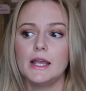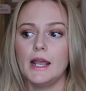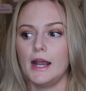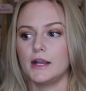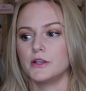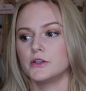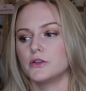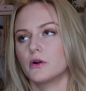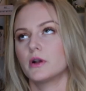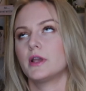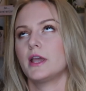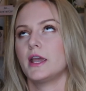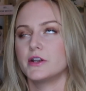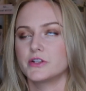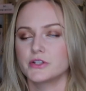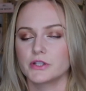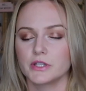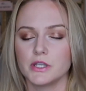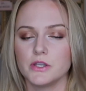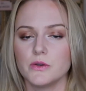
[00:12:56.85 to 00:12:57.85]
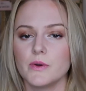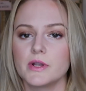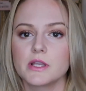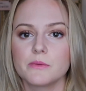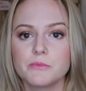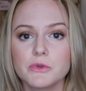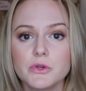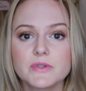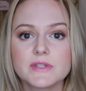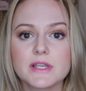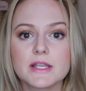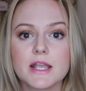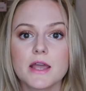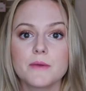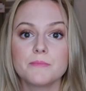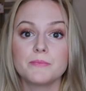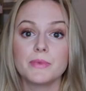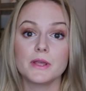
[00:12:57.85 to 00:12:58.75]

And you know, occasionally you end up using it,